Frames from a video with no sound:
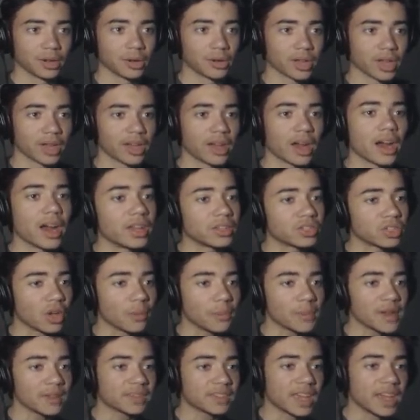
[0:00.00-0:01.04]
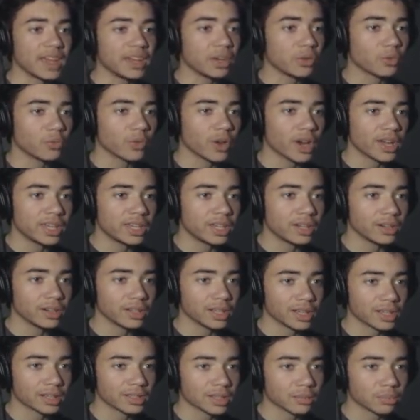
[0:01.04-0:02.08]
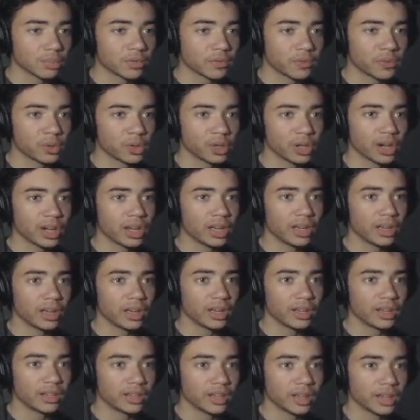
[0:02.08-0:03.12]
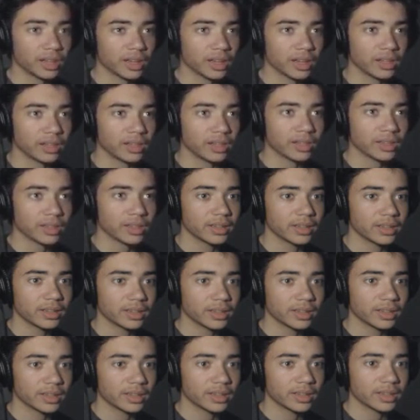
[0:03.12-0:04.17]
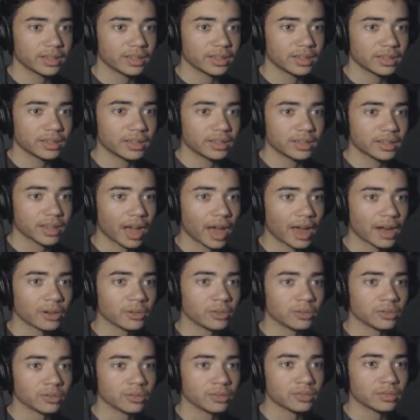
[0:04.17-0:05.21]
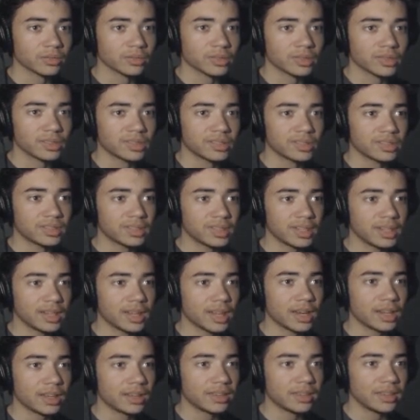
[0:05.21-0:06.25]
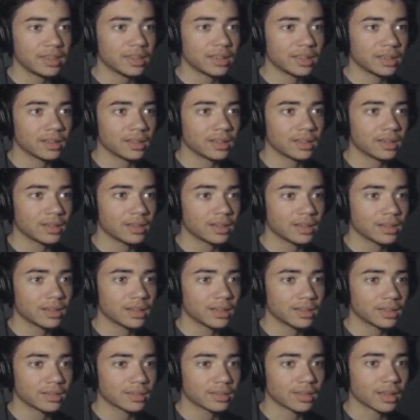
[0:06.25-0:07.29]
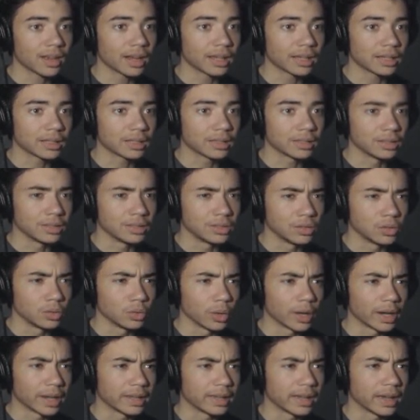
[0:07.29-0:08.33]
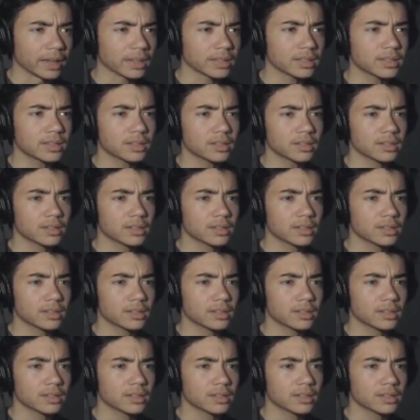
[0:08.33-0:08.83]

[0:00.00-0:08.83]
Okay, alright, so I'm gonna have to end it right here, like I said before. Uh, uh, I don't see anything that I can do, I guess.